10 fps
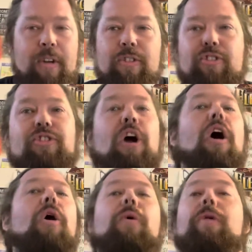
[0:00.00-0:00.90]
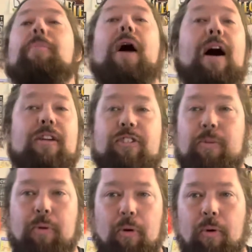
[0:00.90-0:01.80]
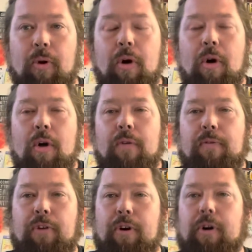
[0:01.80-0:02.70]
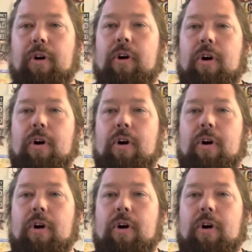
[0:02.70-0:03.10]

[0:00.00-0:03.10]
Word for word: so impossible for